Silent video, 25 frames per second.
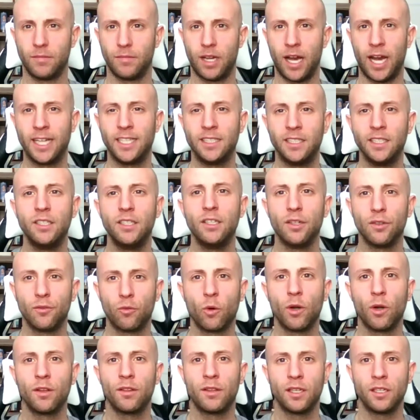idea of
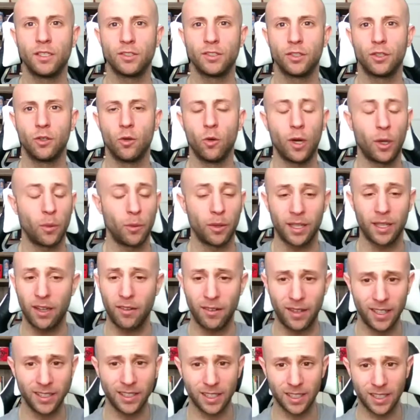where things are going
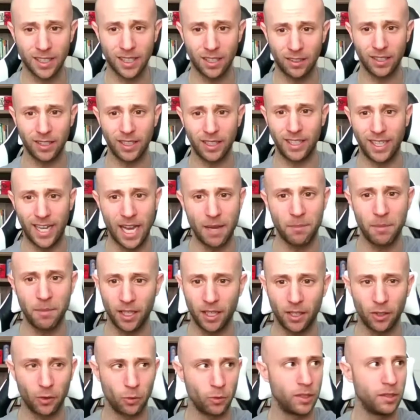without necessarily
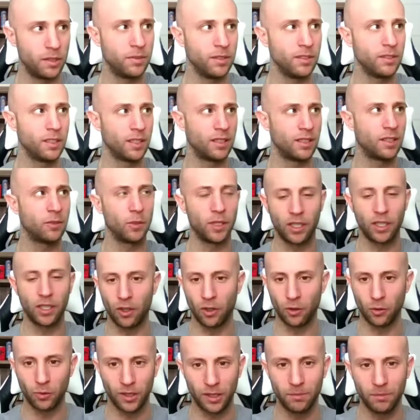naming it a rebuild. I think we can
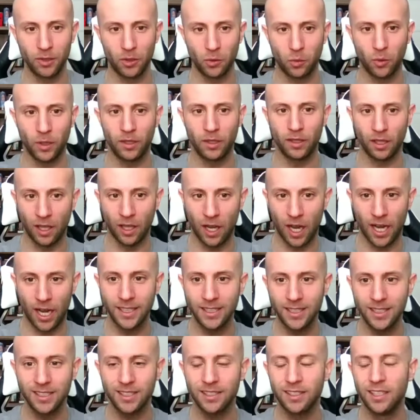all read between the
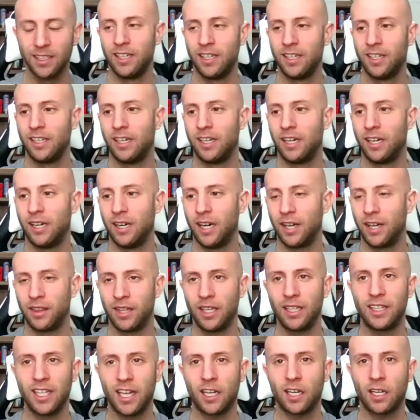lines. I
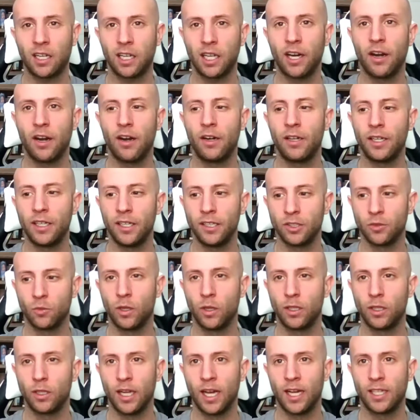think that clarity is
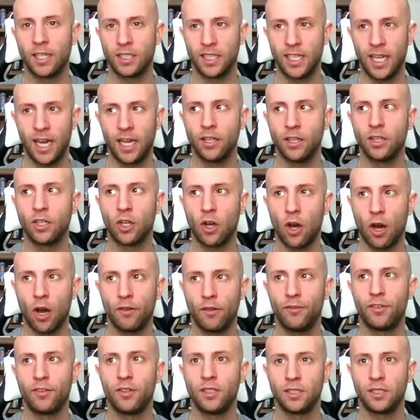what has gained the
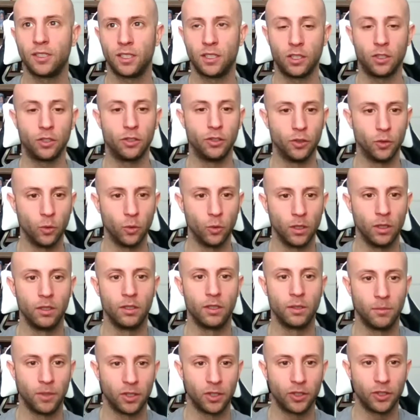confidence and the goodwill
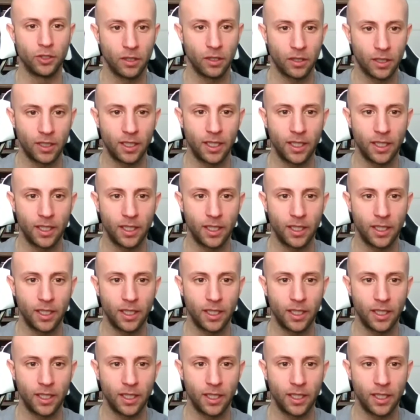of the Montreal